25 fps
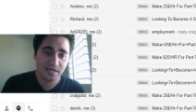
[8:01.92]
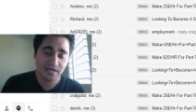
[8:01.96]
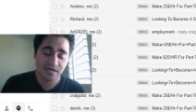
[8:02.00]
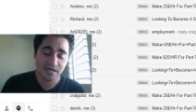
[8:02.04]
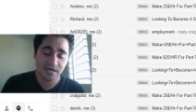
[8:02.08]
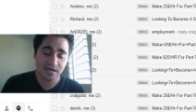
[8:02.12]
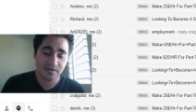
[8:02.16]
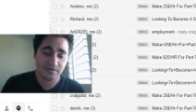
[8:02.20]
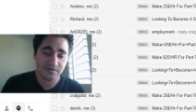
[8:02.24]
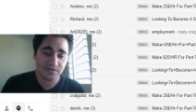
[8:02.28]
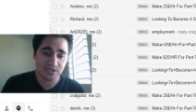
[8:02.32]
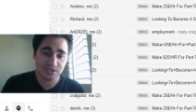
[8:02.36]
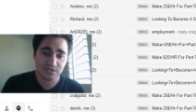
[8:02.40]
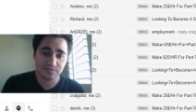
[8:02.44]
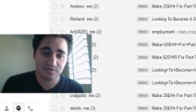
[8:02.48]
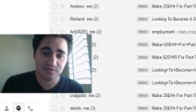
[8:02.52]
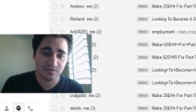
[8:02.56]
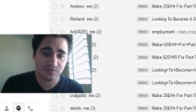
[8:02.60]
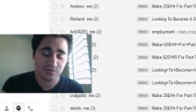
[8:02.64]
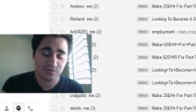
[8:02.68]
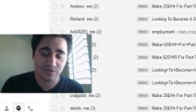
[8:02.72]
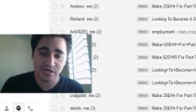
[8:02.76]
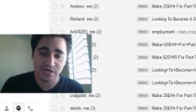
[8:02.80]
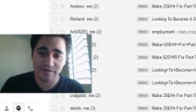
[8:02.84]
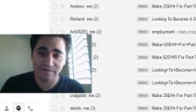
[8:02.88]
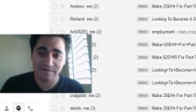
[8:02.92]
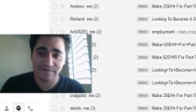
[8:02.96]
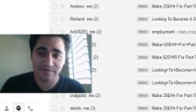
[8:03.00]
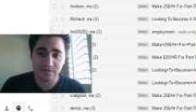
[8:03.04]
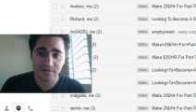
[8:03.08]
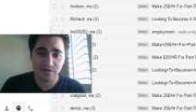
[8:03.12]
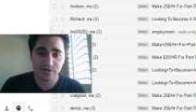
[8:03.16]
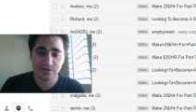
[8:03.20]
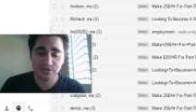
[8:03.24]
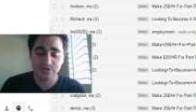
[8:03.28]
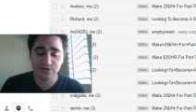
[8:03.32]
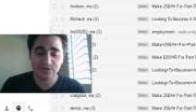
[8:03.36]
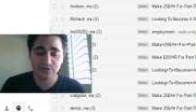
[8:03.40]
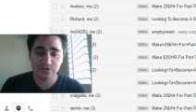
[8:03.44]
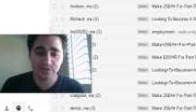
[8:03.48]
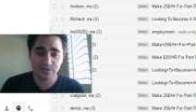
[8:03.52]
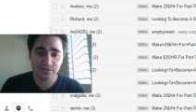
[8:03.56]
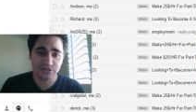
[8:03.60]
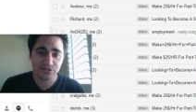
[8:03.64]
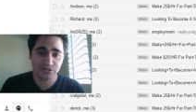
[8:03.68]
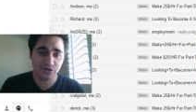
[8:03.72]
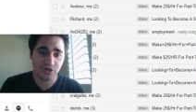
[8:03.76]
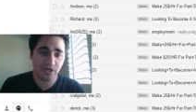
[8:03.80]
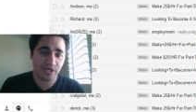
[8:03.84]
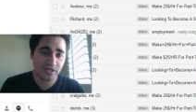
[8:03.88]
Just from what I've learned through the
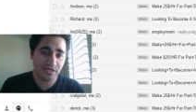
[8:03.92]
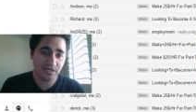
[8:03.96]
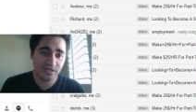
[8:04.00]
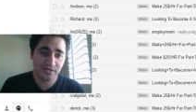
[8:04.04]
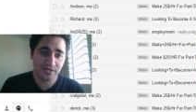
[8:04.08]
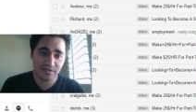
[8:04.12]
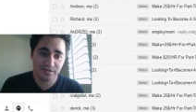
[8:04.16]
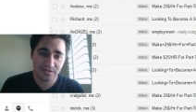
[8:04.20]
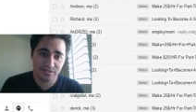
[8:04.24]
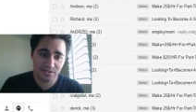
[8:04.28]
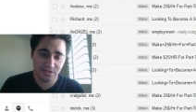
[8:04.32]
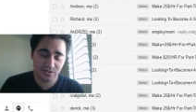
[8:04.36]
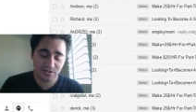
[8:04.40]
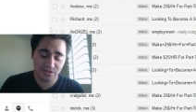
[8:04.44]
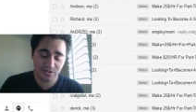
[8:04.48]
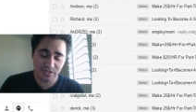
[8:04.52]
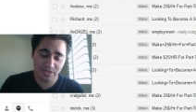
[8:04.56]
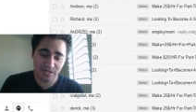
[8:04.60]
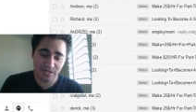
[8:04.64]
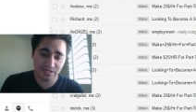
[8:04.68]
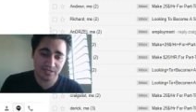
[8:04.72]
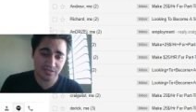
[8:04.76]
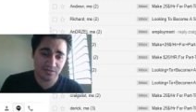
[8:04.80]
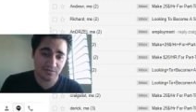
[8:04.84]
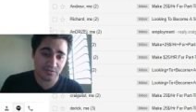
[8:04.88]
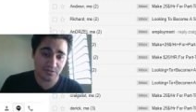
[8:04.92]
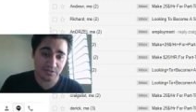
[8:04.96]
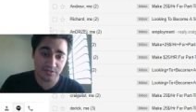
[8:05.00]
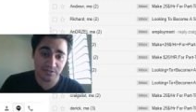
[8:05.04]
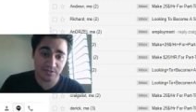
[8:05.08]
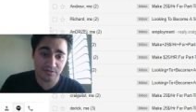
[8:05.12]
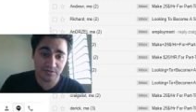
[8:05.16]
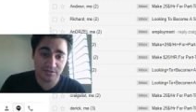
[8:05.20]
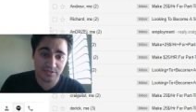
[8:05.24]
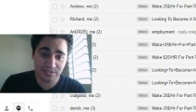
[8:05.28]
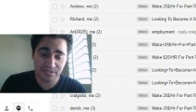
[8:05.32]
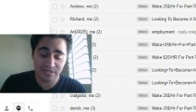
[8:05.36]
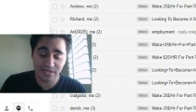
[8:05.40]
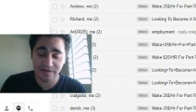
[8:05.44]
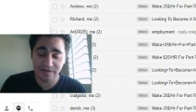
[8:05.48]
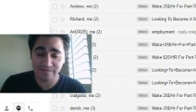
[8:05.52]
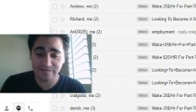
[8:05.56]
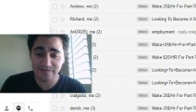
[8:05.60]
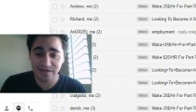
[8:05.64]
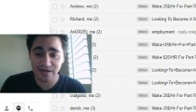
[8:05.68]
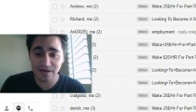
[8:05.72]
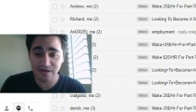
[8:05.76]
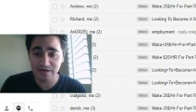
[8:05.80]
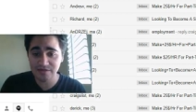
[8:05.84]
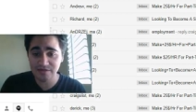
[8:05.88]
training, these are the kinds of results I've
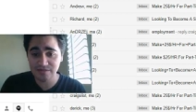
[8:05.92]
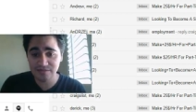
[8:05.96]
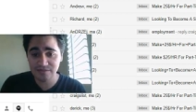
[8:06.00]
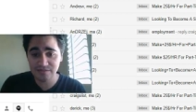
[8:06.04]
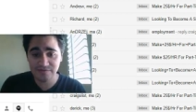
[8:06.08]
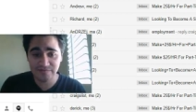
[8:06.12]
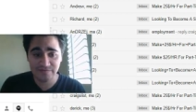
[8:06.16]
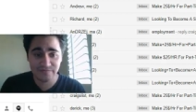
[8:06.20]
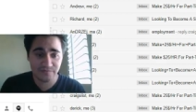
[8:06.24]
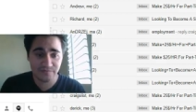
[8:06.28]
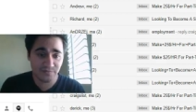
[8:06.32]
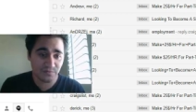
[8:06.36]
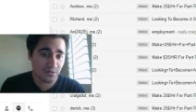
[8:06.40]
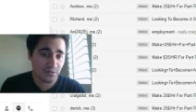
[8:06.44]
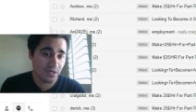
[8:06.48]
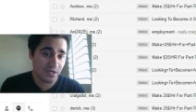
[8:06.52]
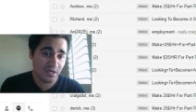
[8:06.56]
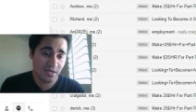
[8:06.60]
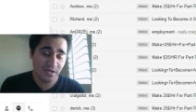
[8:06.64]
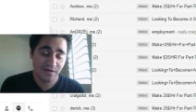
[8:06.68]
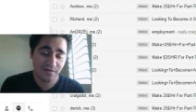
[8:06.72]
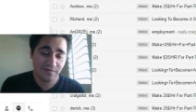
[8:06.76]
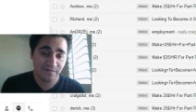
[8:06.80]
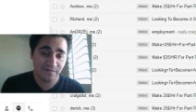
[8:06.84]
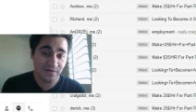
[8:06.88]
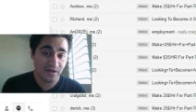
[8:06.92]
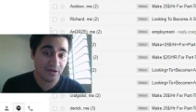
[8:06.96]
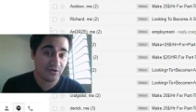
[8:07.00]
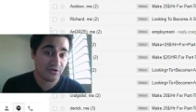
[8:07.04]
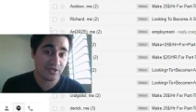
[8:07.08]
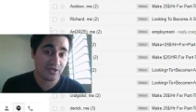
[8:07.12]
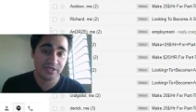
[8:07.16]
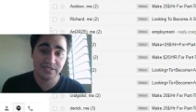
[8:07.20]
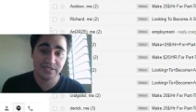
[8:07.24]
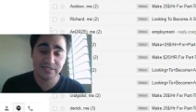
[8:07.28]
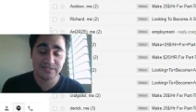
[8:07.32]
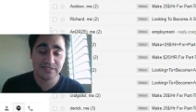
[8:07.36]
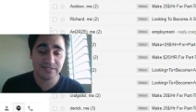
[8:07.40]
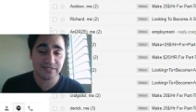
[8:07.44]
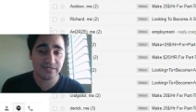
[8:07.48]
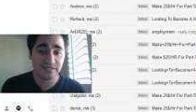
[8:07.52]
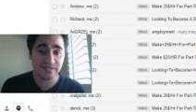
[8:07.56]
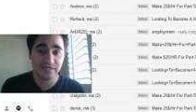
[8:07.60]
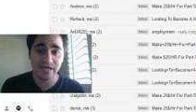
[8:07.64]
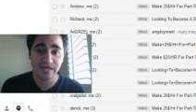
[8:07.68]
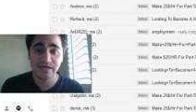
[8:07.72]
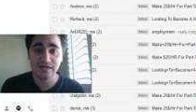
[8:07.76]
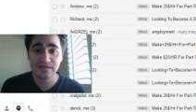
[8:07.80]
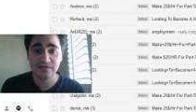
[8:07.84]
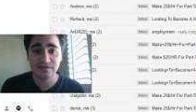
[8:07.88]
gotten. Very easy to
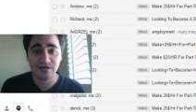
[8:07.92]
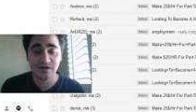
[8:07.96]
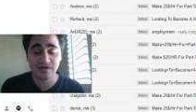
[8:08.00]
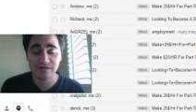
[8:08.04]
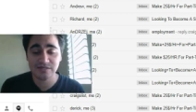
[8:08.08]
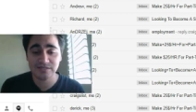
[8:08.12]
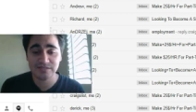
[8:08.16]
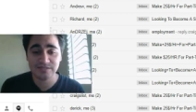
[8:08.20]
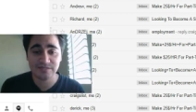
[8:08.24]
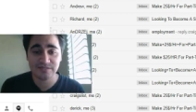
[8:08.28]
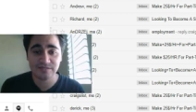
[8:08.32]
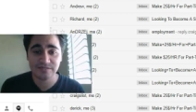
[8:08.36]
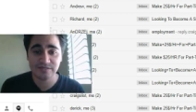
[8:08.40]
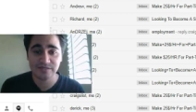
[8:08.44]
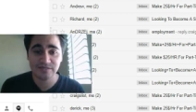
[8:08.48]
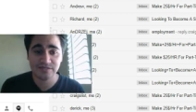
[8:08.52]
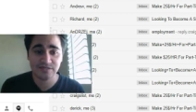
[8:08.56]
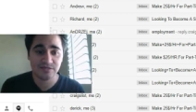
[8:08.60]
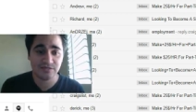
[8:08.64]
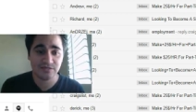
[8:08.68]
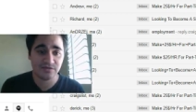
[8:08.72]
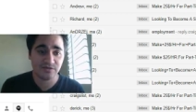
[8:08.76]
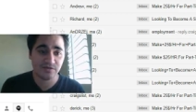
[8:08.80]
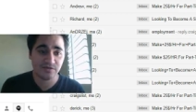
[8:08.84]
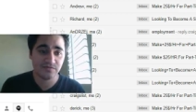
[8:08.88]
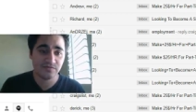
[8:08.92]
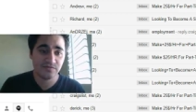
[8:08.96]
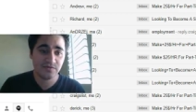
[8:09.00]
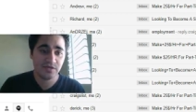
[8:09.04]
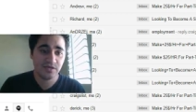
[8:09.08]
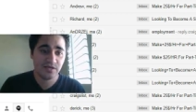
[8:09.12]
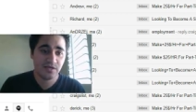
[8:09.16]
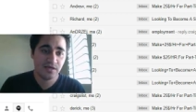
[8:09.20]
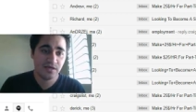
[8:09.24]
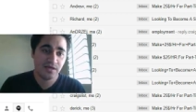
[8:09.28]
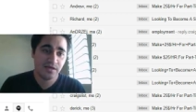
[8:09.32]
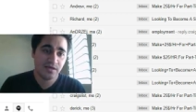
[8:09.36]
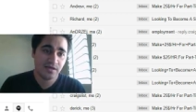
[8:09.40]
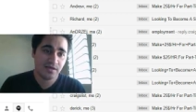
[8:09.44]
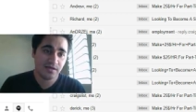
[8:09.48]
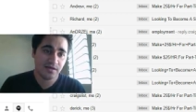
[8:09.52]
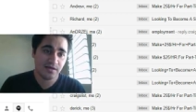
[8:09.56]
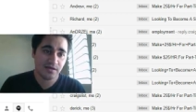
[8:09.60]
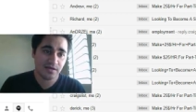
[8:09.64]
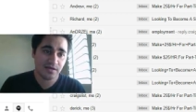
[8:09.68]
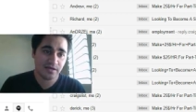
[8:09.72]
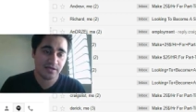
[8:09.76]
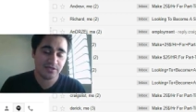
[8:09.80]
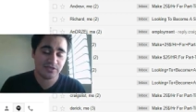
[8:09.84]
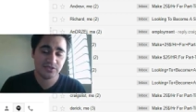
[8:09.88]
get, honestly,
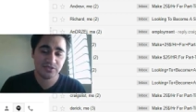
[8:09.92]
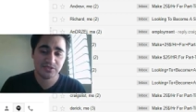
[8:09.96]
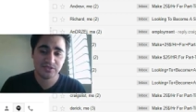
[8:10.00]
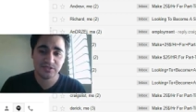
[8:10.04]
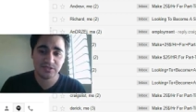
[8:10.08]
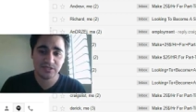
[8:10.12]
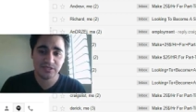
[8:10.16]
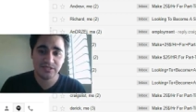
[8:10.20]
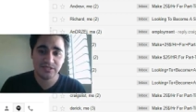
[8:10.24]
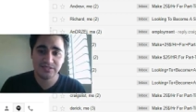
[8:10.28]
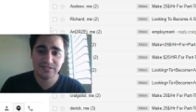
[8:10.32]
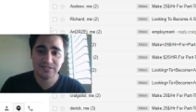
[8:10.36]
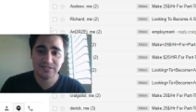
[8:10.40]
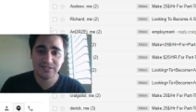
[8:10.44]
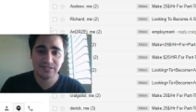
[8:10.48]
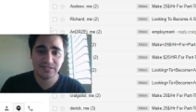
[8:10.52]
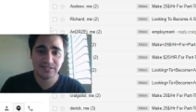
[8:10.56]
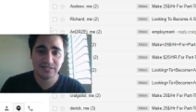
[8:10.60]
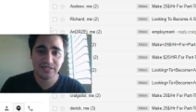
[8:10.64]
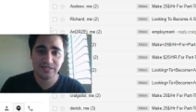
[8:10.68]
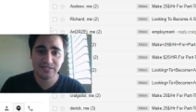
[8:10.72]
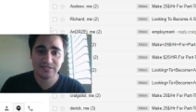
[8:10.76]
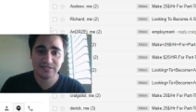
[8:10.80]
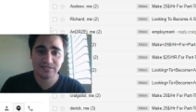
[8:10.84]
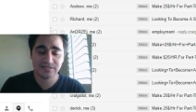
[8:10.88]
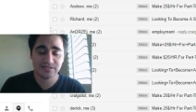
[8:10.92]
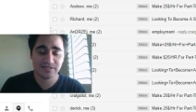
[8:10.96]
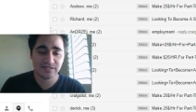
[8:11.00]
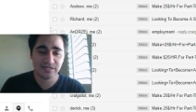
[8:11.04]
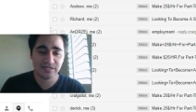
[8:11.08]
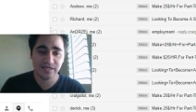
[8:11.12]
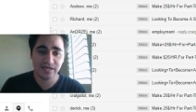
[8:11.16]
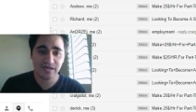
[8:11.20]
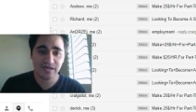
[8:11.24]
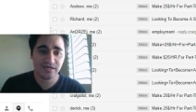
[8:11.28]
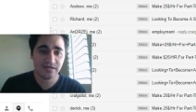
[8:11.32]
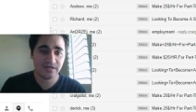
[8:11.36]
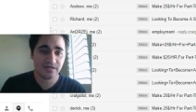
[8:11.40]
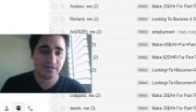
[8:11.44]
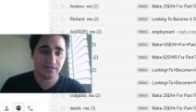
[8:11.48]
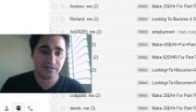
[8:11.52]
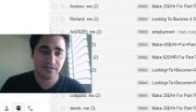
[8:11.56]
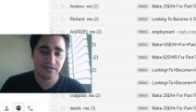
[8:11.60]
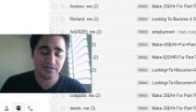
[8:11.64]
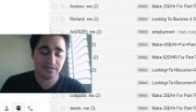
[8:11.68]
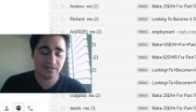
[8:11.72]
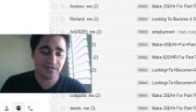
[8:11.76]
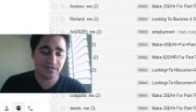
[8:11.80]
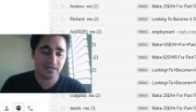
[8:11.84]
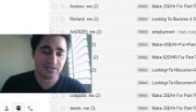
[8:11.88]
just easy leads to get,
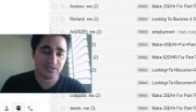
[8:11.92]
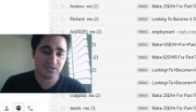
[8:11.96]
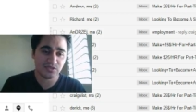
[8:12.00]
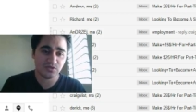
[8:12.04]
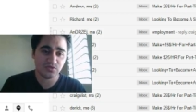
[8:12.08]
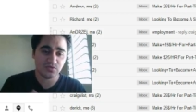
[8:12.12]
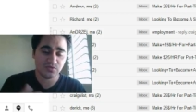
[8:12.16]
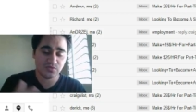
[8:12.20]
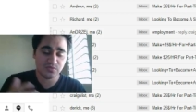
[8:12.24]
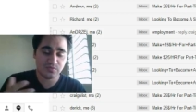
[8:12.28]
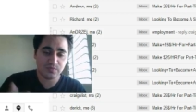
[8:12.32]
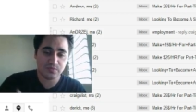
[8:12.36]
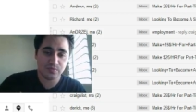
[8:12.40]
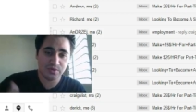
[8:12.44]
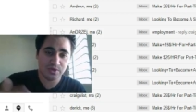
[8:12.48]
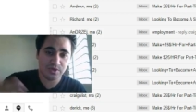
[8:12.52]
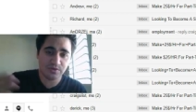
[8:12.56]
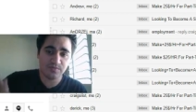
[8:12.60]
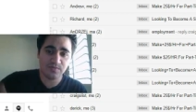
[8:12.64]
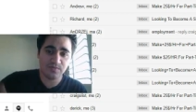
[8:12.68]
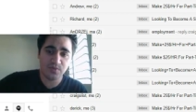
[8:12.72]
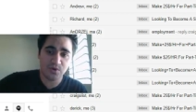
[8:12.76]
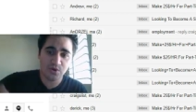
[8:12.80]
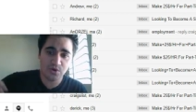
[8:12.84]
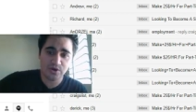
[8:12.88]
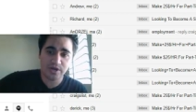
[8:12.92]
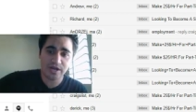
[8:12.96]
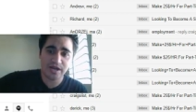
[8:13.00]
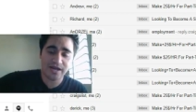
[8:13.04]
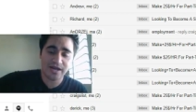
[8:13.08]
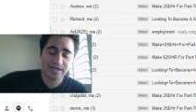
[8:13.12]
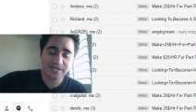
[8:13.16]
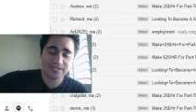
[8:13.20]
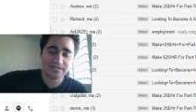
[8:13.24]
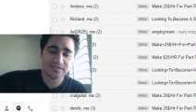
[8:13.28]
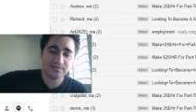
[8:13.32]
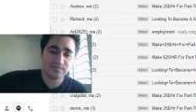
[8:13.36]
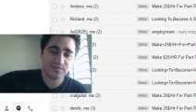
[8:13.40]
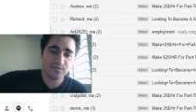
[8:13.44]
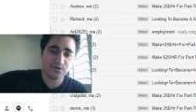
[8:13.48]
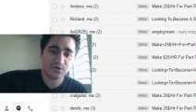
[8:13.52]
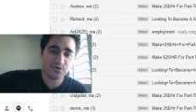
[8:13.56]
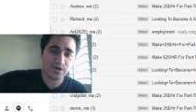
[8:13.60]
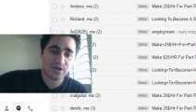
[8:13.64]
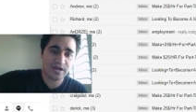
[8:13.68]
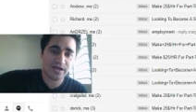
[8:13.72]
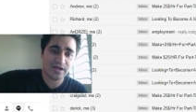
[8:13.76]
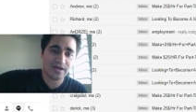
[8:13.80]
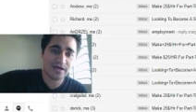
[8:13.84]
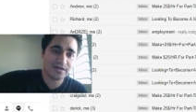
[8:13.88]
and as you put more ads and
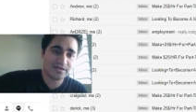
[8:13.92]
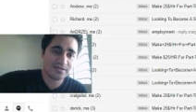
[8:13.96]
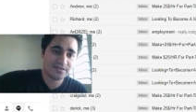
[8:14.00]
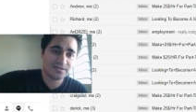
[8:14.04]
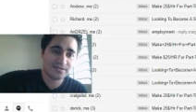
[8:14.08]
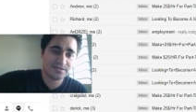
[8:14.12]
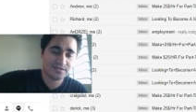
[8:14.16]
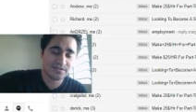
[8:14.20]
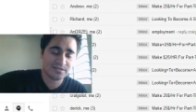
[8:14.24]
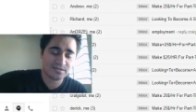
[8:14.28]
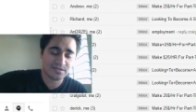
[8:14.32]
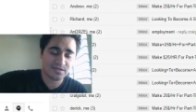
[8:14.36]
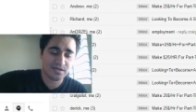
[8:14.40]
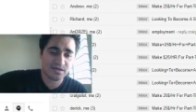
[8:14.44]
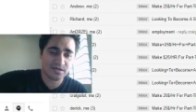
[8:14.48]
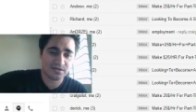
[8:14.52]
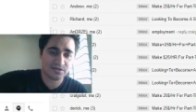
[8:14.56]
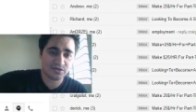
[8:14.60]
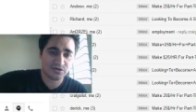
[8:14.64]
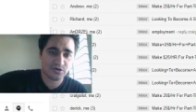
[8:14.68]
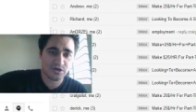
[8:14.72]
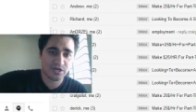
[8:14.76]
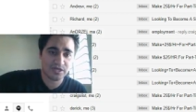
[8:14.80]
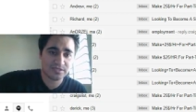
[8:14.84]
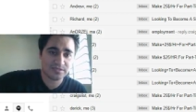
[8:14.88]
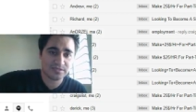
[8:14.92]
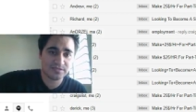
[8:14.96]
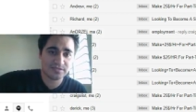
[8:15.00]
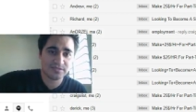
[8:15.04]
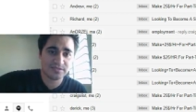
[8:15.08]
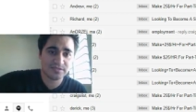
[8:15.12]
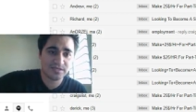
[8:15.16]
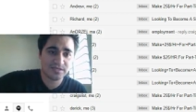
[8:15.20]
more ads on Craigslist,